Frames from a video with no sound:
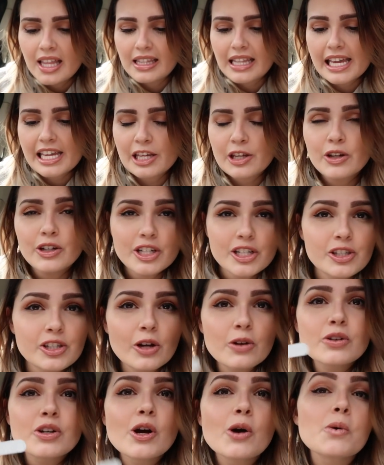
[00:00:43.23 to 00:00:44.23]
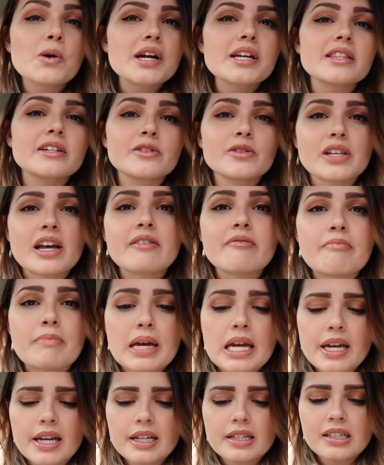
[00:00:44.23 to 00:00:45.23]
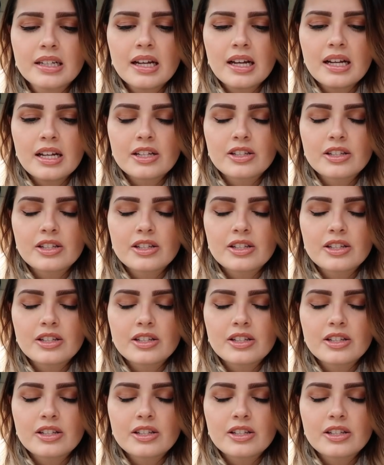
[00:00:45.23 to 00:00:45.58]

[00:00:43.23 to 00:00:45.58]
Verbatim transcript: Like, you just don't know where those have been.